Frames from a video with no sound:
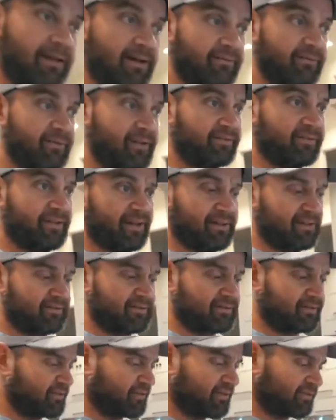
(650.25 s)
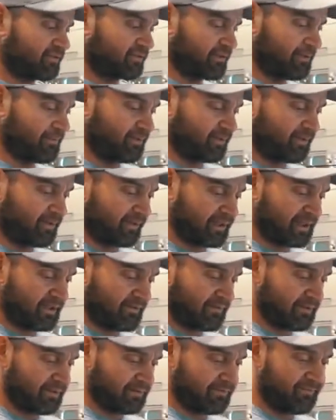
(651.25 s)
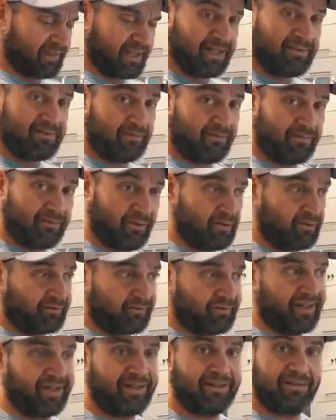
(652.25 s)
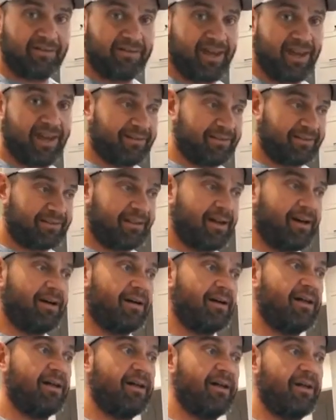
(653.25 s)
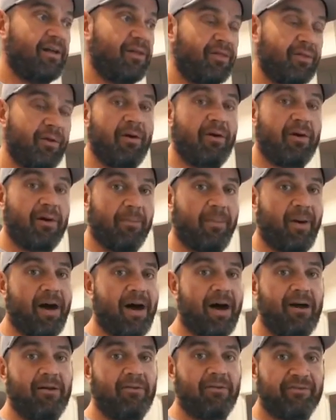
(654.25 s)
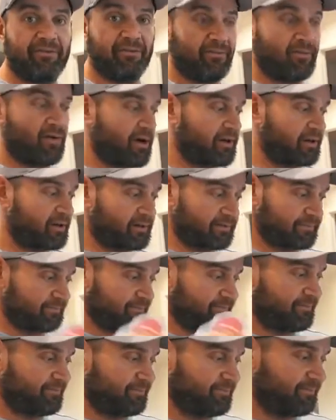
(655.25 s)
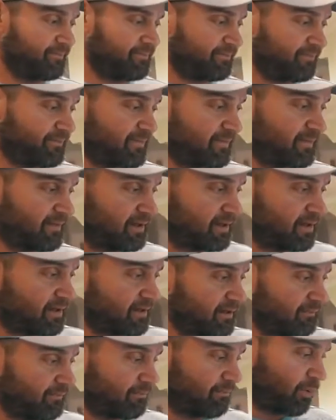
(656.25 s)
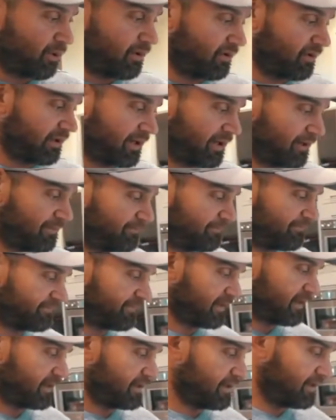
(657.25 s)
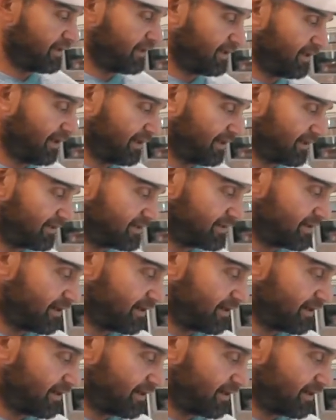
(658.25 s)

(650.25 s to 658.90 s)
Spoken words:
love this, and this is so simple, even frozen. I can take this out, throw it in a pot with some water, boil it up, and it's